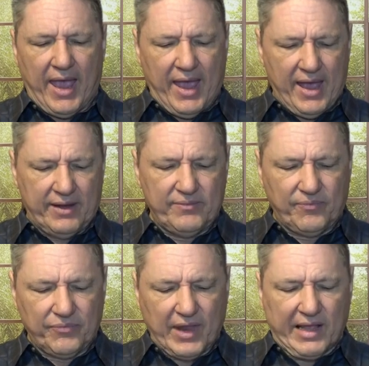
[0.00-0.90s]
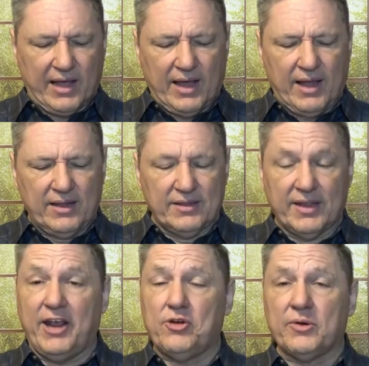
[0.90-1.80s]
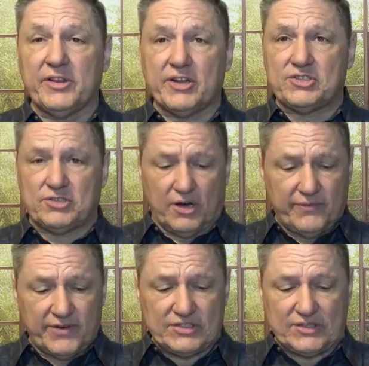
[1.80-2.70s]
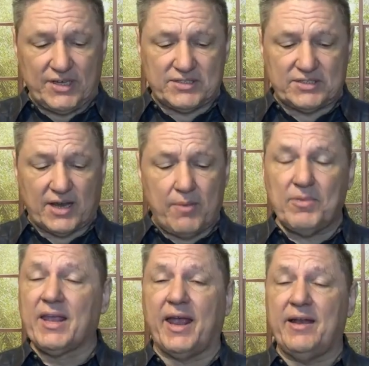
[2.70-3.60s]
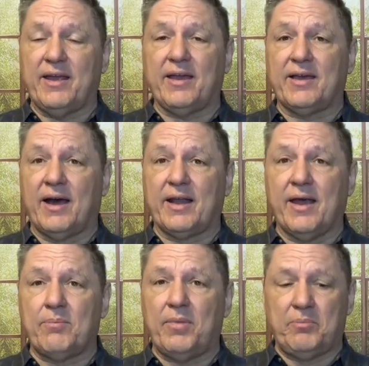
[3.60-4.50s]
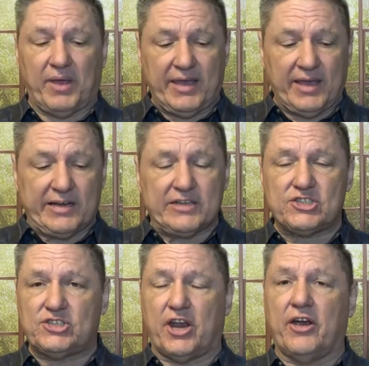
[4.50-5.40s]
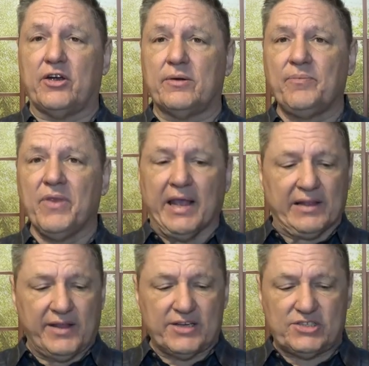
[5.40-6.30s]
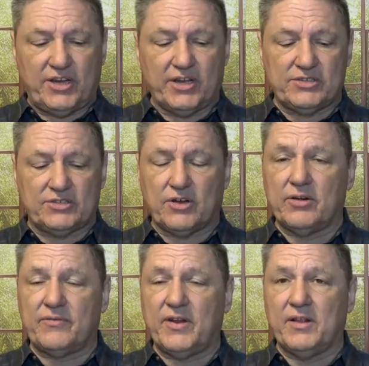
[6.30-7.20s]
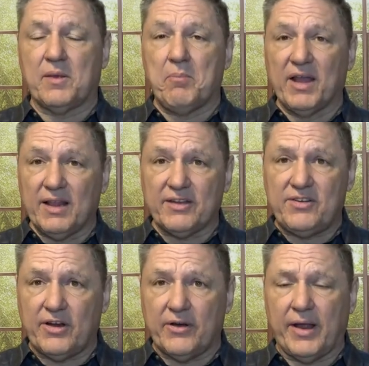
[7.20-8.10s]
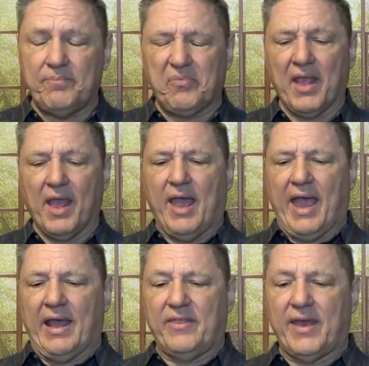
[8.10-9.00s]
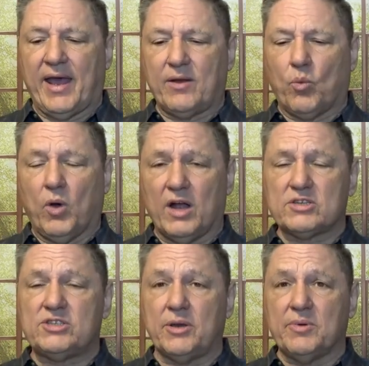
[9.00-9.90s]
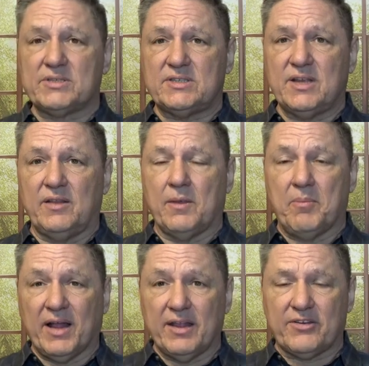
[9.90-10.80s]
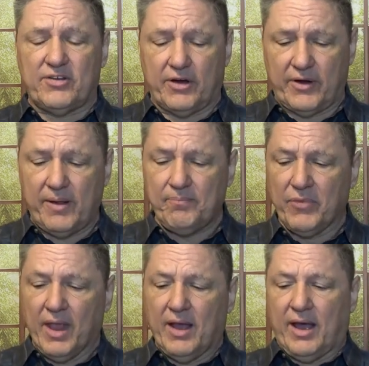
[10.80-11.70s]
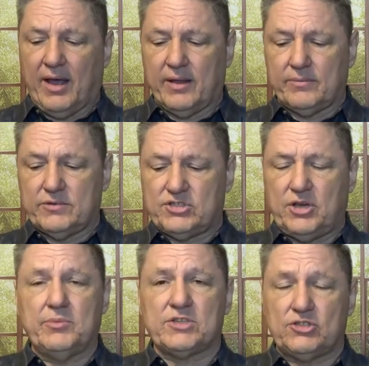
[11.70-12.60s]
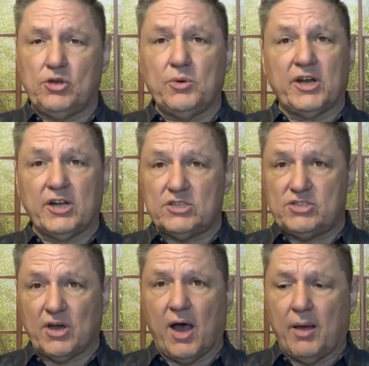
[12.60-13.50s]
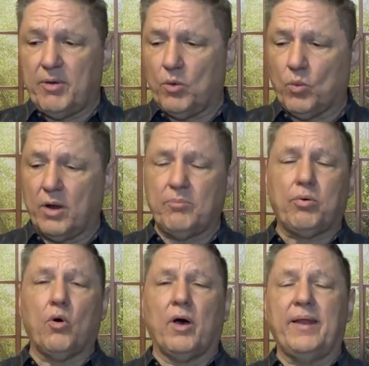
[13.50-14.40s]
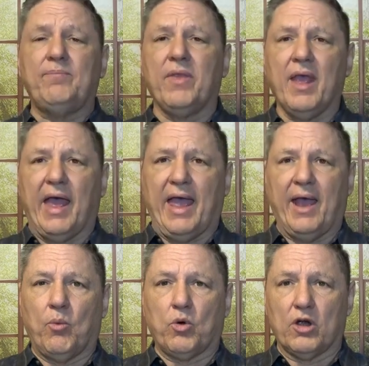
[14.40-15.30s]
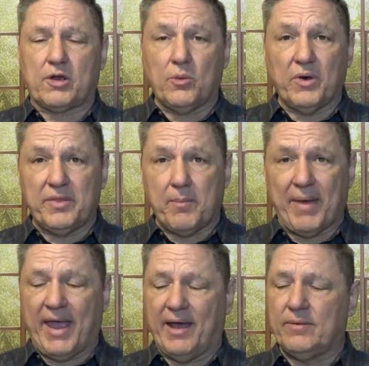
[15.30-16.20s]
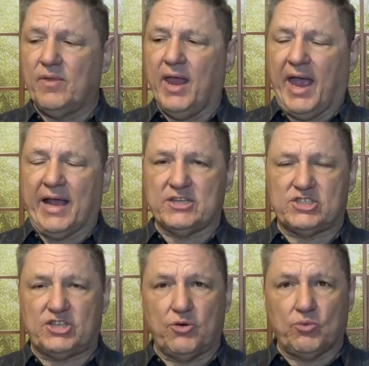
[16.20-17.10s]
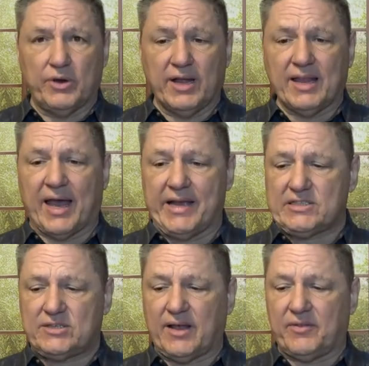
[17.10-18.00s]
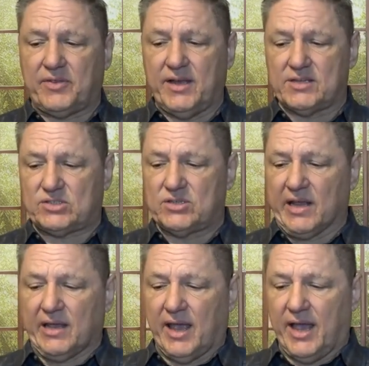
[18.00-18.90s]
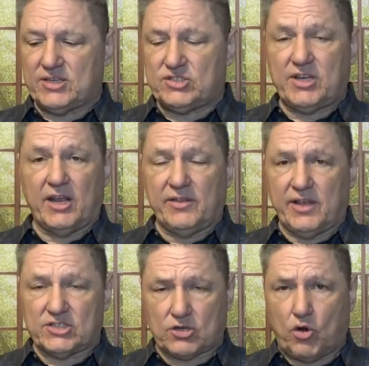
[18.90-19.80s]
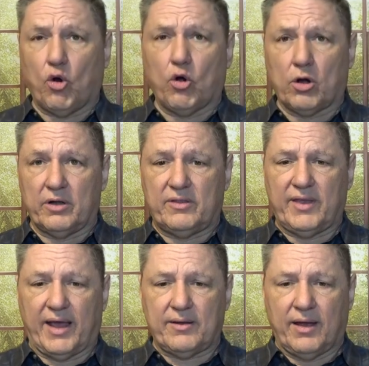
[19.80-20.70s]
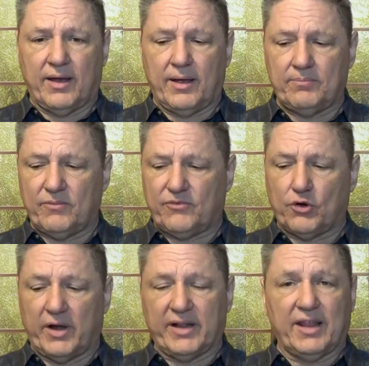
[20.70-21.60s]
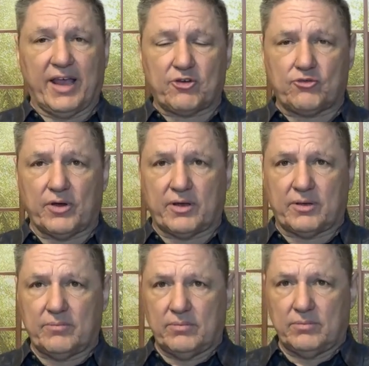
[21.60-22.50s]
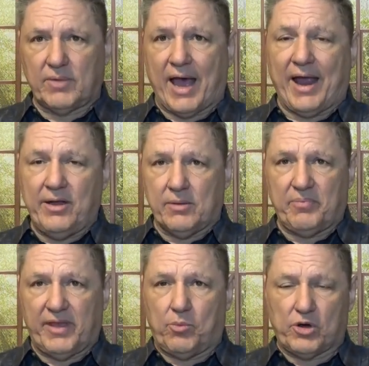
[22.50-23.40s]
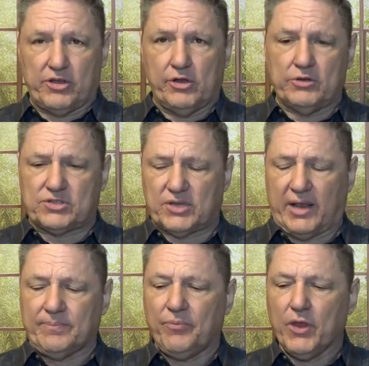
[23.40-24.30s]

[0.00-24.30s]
And uh, later in the service, this same lady got up and began to share that she had served in the military, and that while she was in the military, Uh, she was doing her job at one point and working with a man, and she realized that this extent, this cord that uh, for an electric item they were using